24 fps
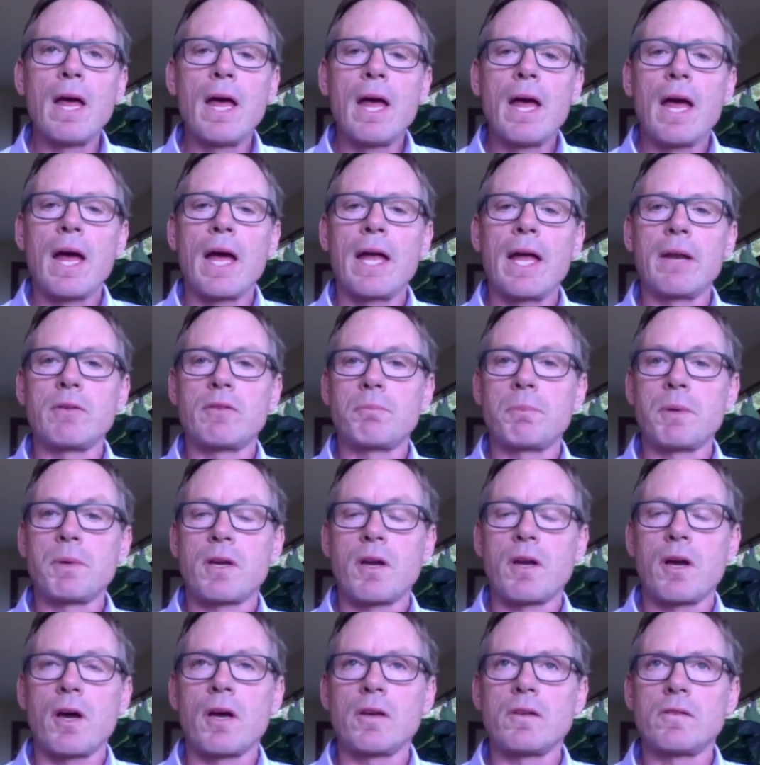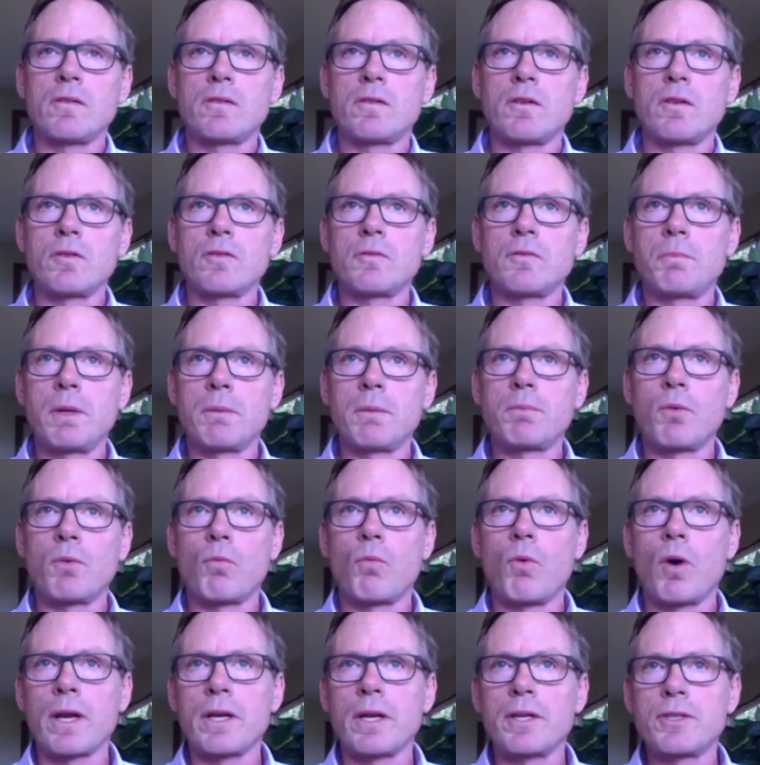And it's because those
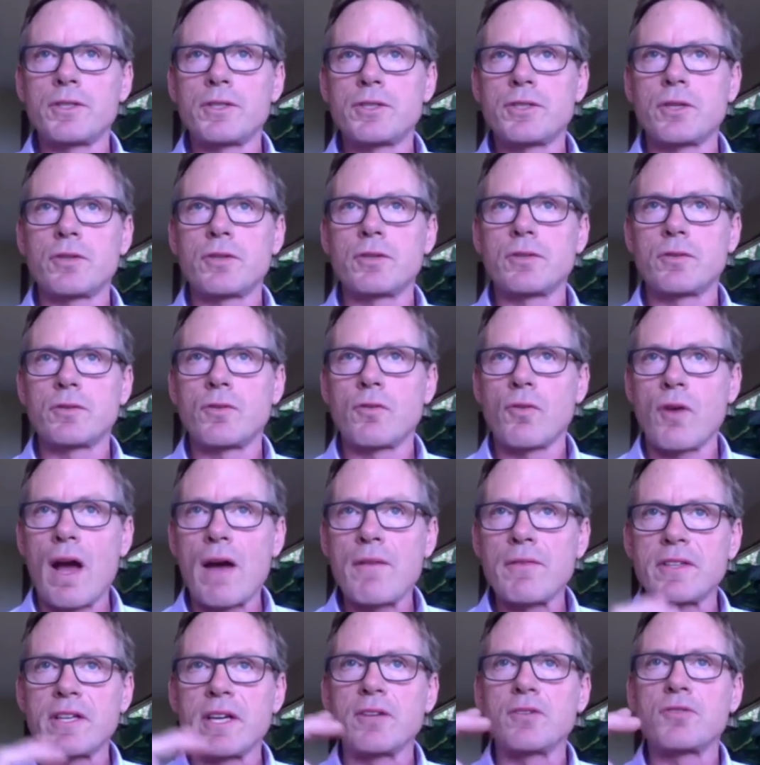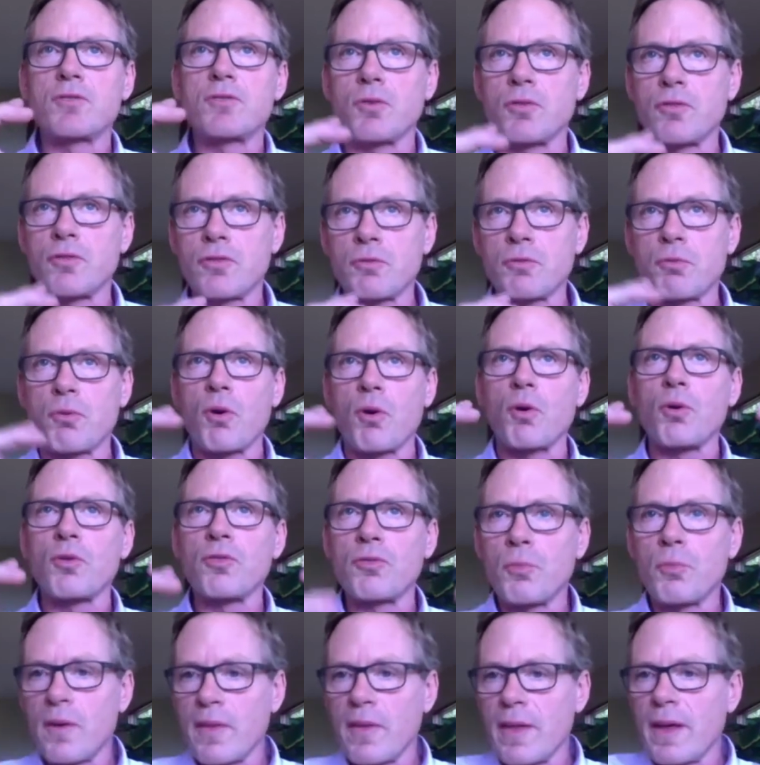people wanted to gravitate towards the
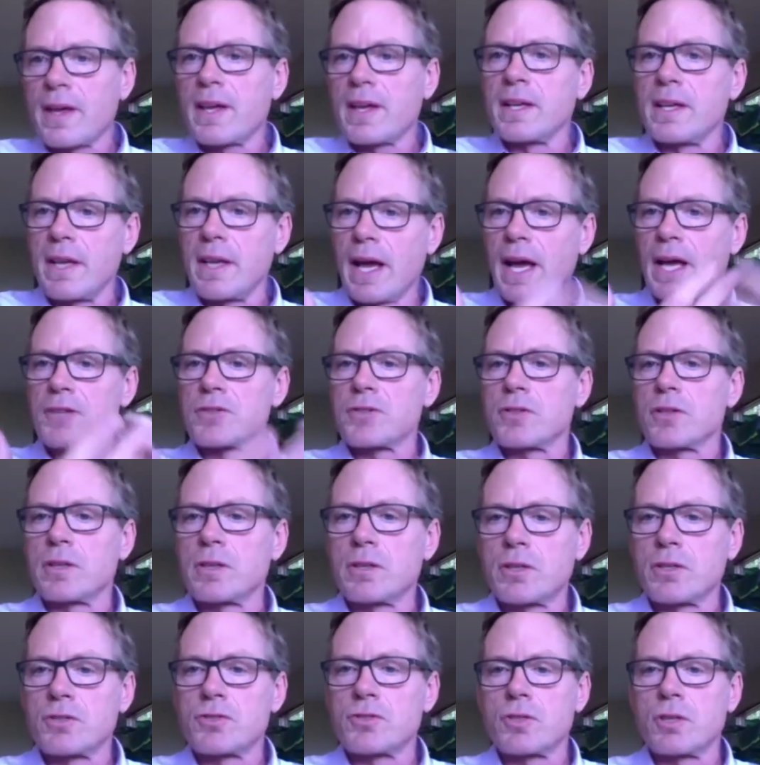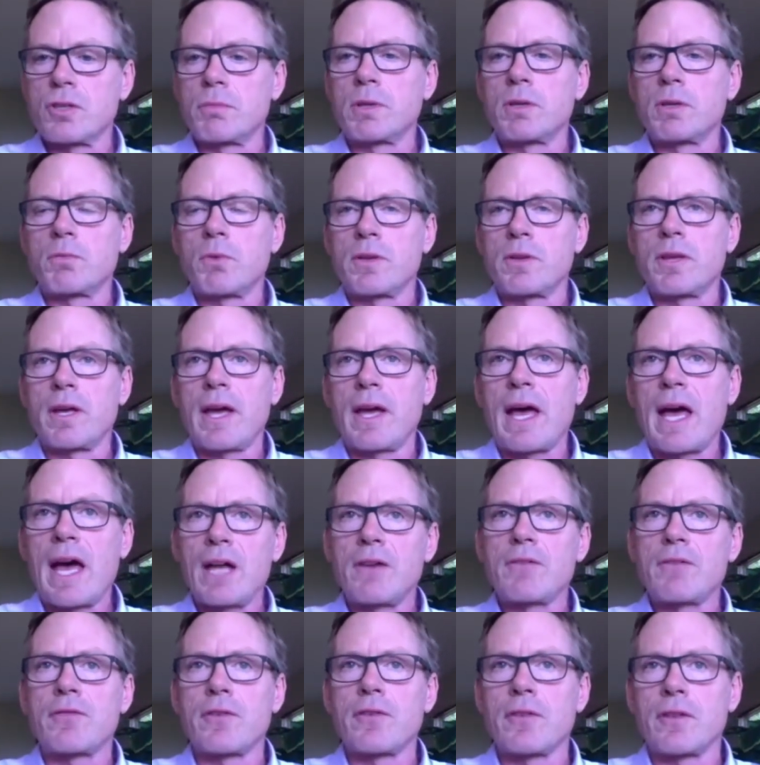roles where they could naturally contribute what they
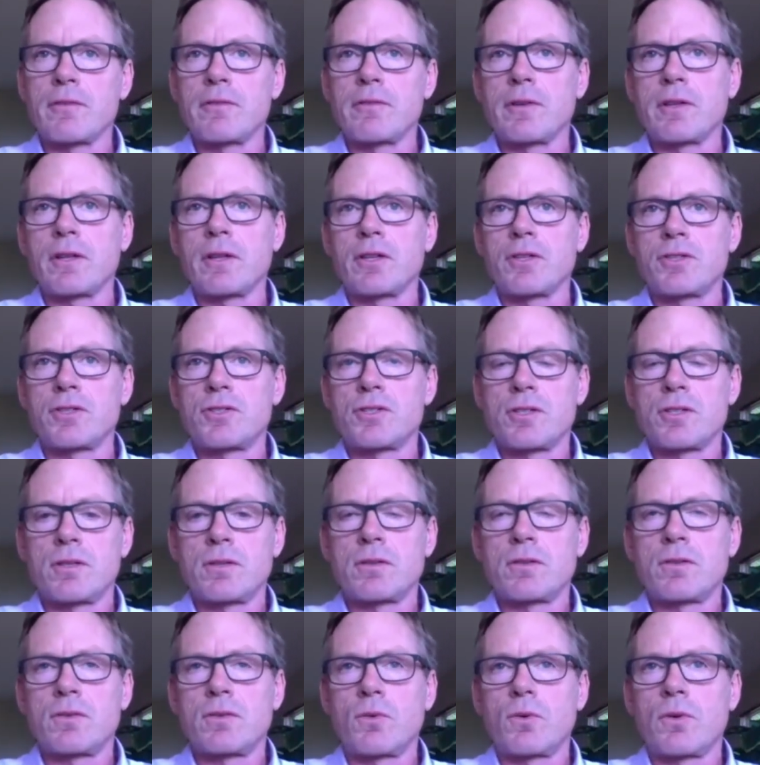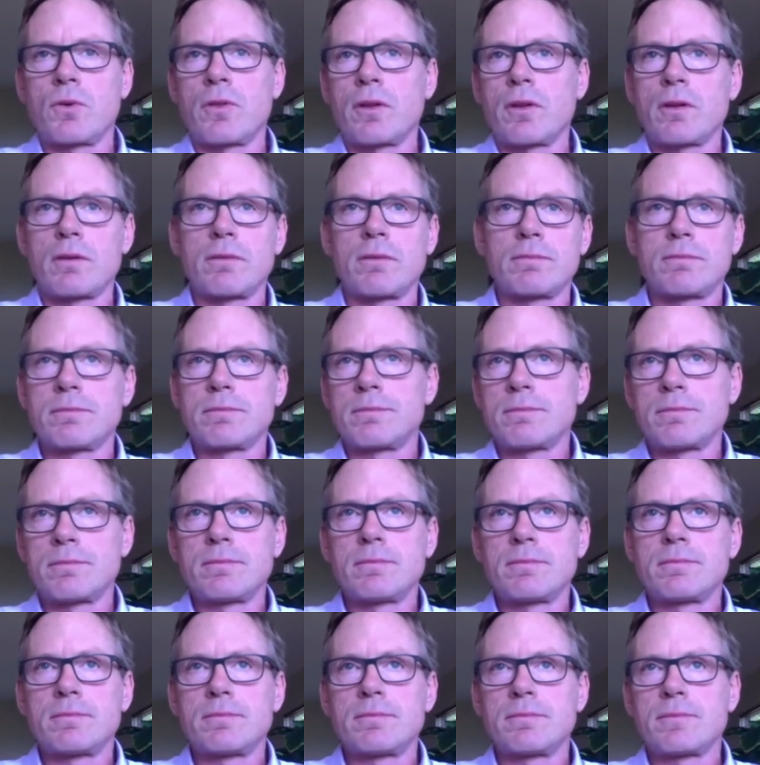had for the village or the
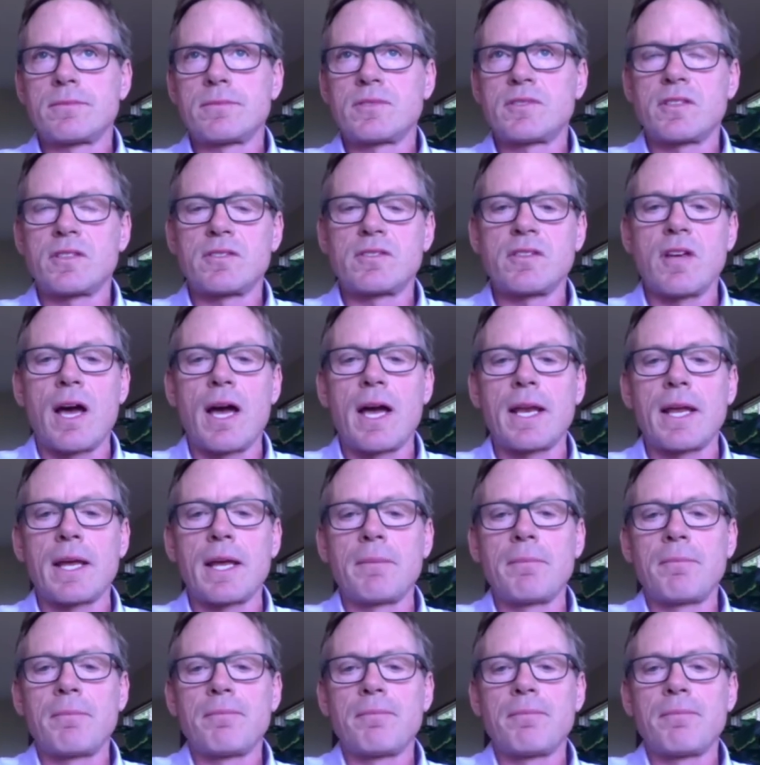society.